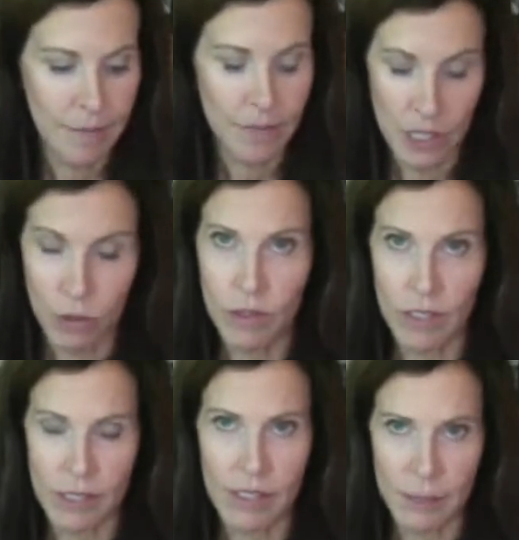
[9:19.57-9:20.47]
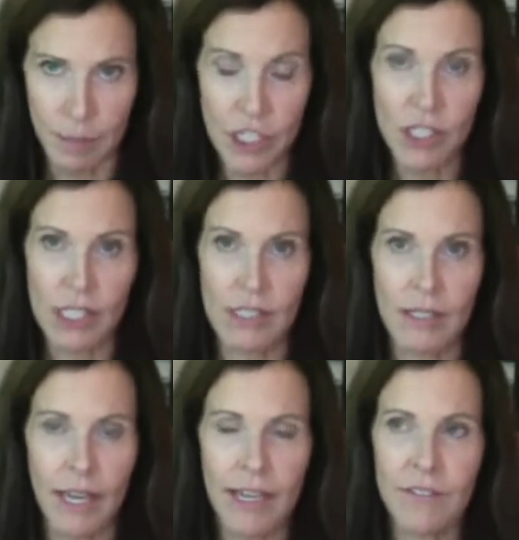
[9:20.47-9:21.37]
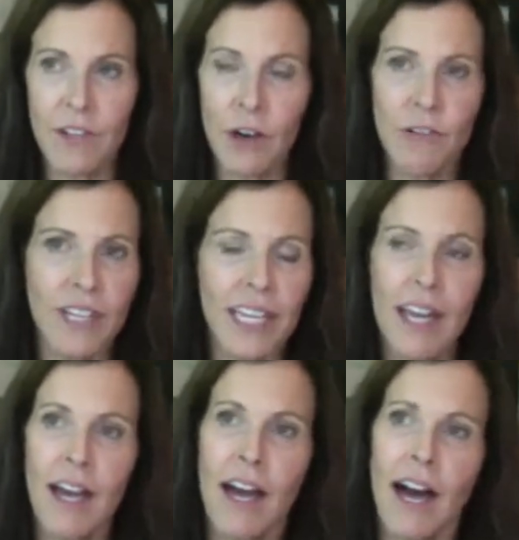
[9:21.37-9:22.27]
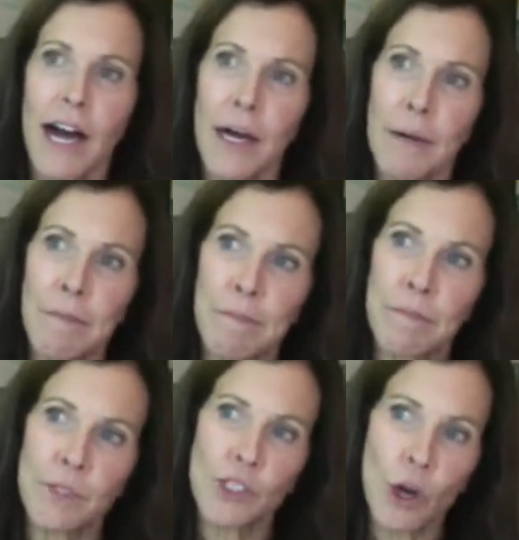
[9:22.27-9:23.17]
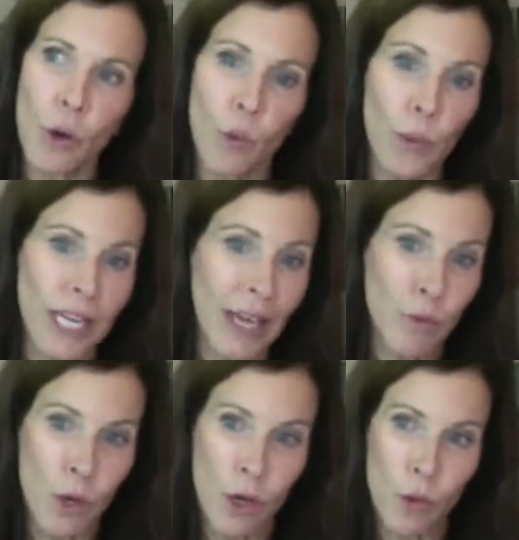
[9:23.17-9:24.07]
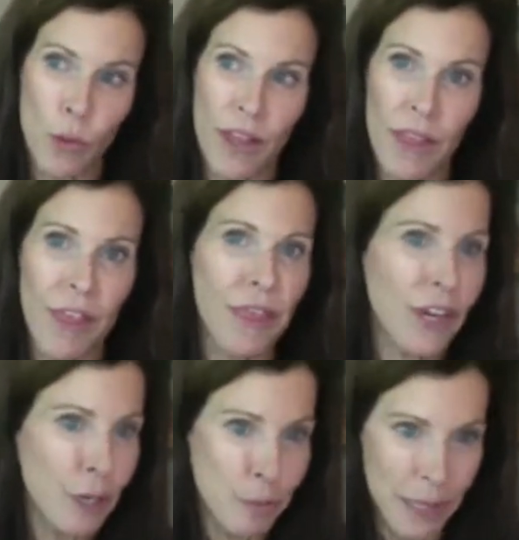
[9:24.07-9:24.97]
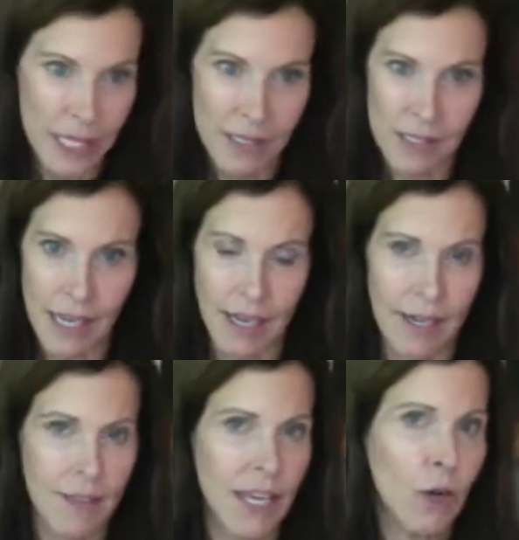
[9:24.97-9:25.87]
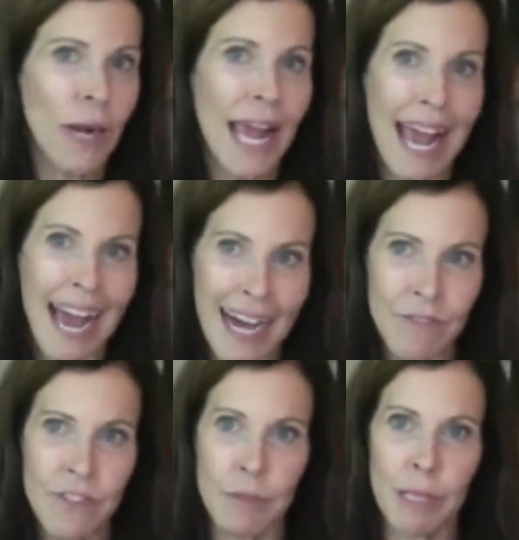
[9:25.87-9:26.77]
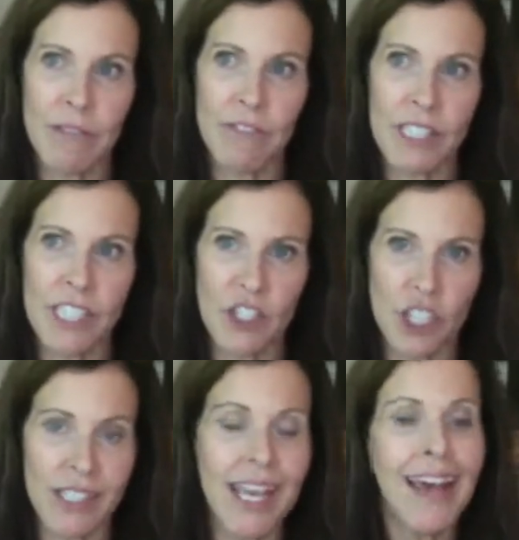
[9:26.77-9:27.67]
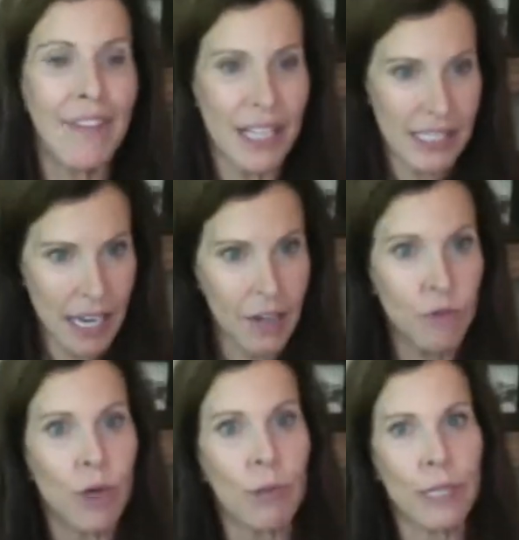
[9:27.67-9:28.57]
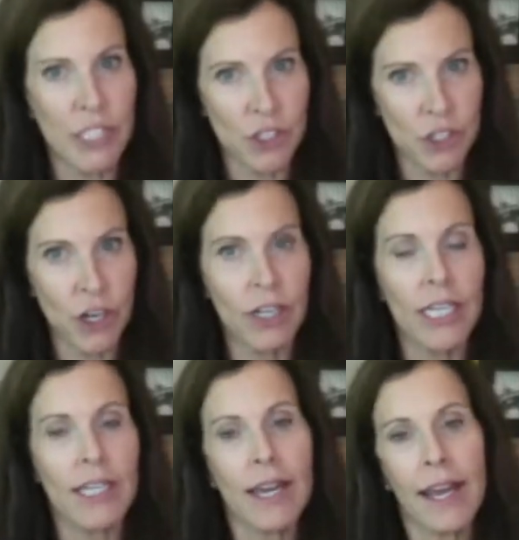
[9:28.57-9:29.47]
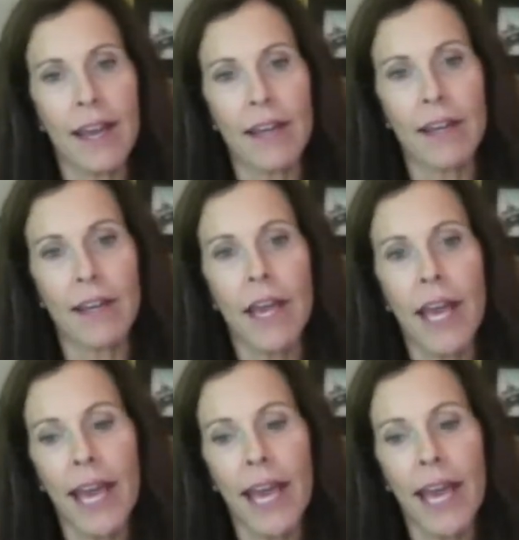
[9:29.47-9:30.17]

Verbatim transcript: you know, especially in light of COVID. So we can work with therapists, and they don't have to be physicians. That's kind of where we started and